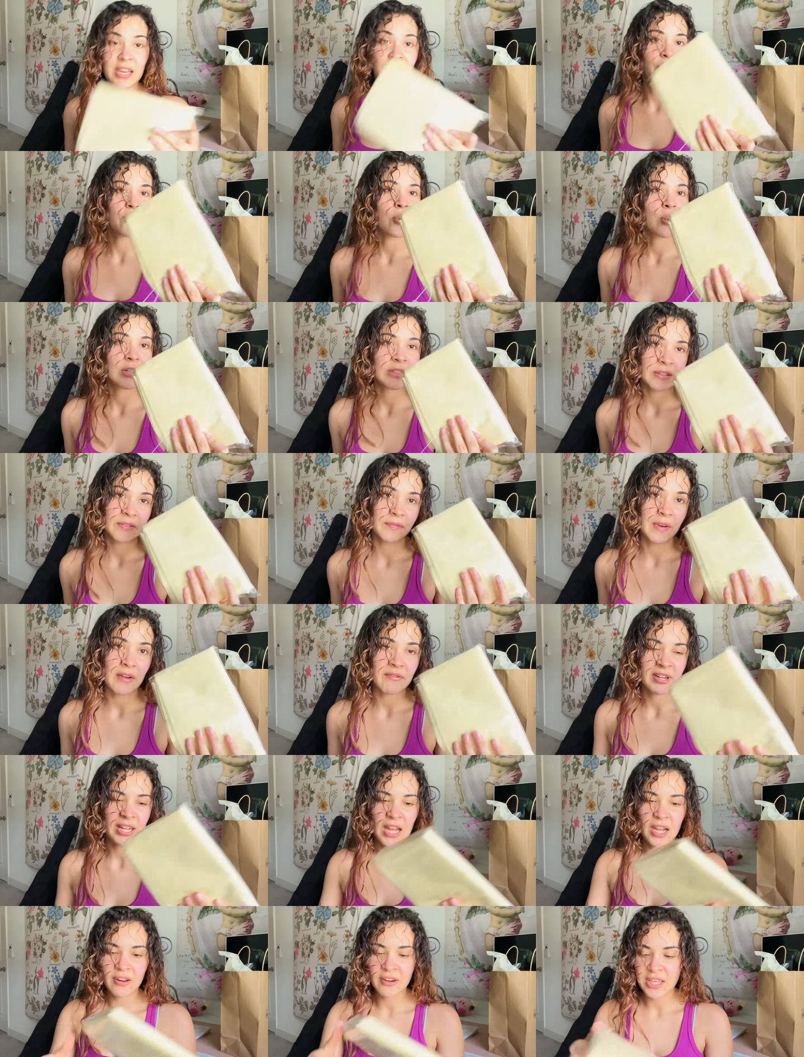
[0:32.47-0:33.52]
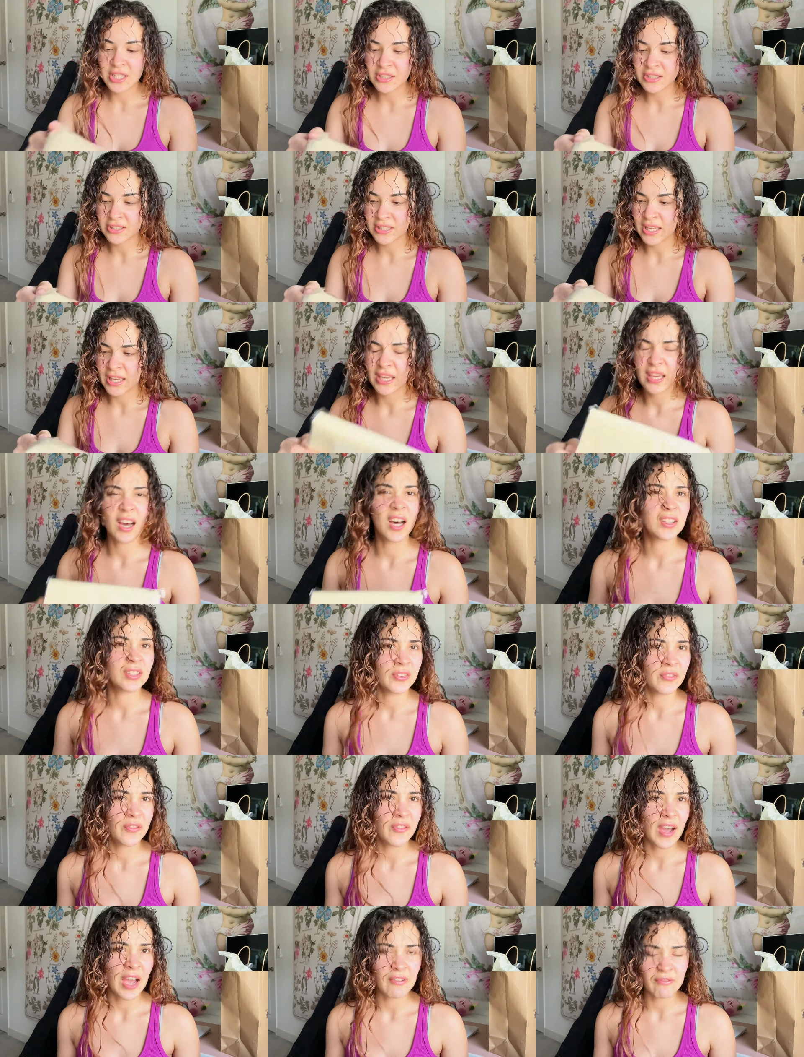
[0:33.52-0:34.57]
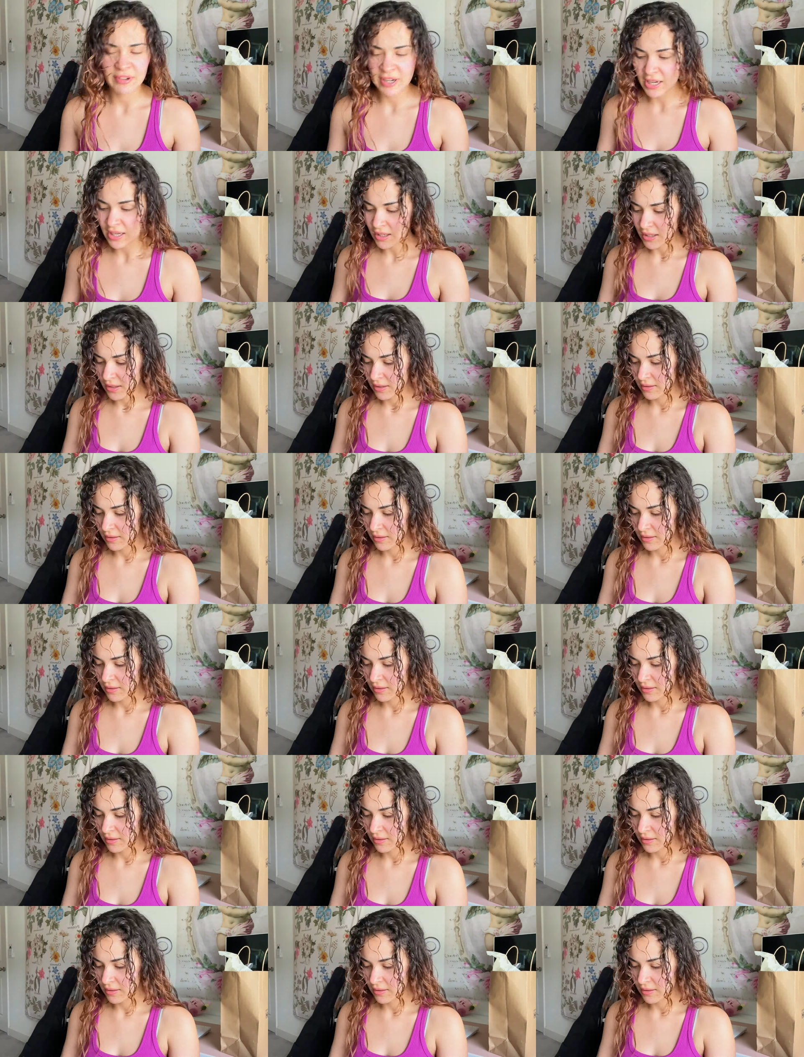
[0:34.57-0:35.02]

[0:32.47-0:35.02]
of course fabric. I'm gonna use a cotton fabric.